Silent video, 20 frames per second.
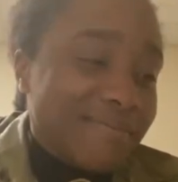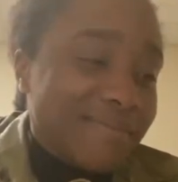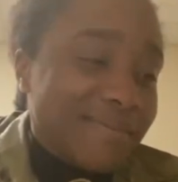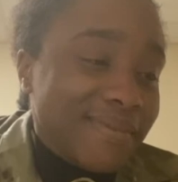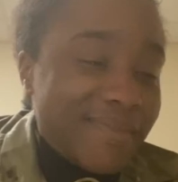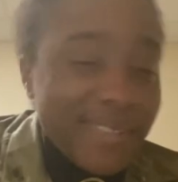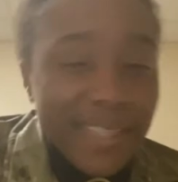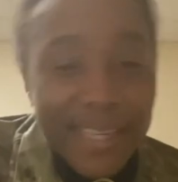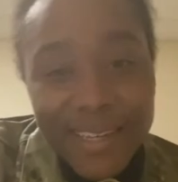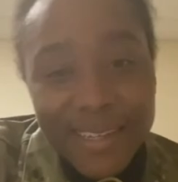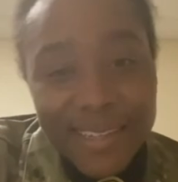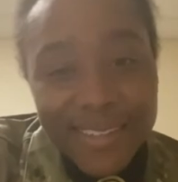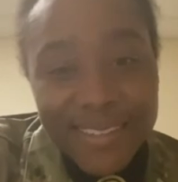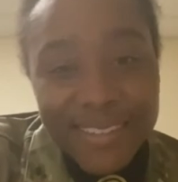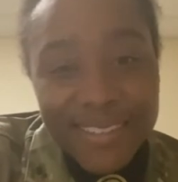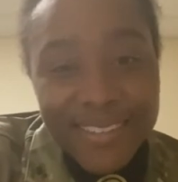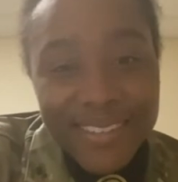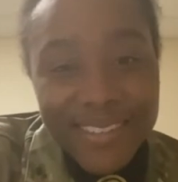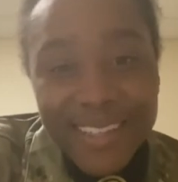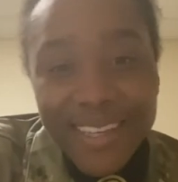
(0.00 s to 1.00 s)
yeah,
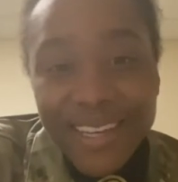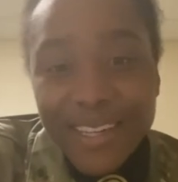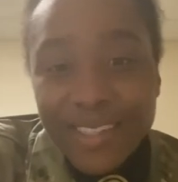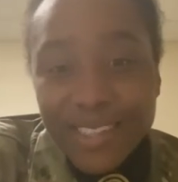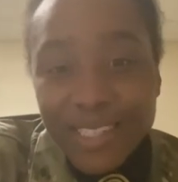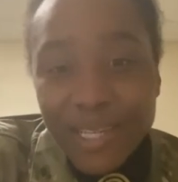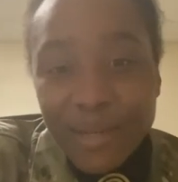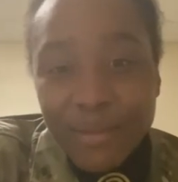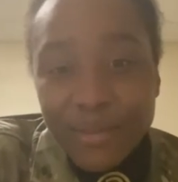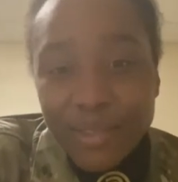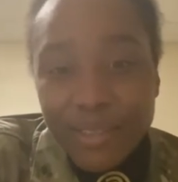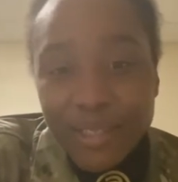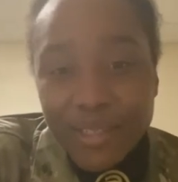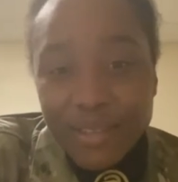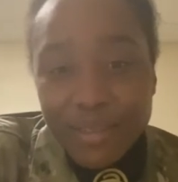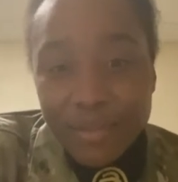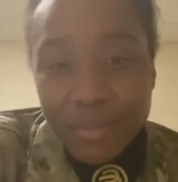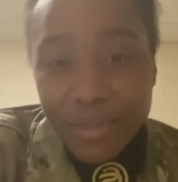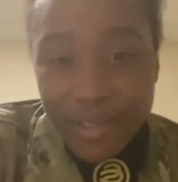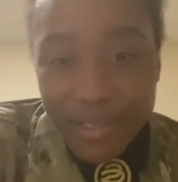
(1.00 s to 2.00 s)
I'll chat with y'all
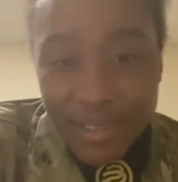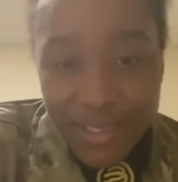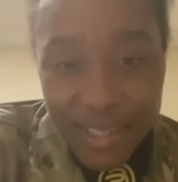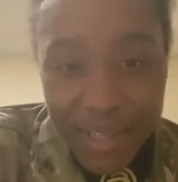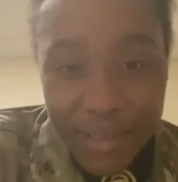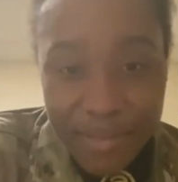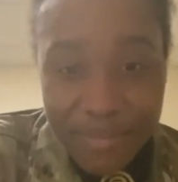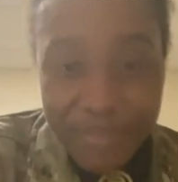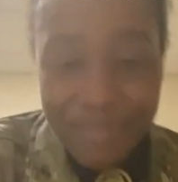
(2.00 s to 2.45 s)
some other time.